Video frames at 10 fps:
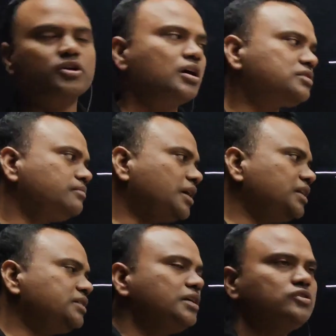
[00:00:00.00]
Because
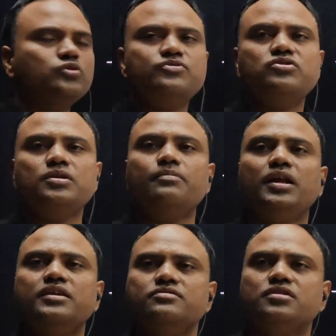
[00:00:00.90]
minus I group
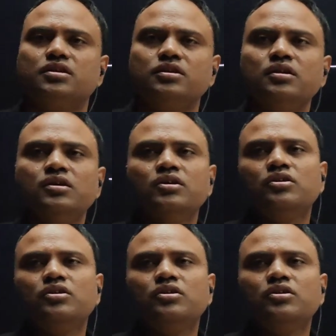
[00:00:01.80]
stabilize the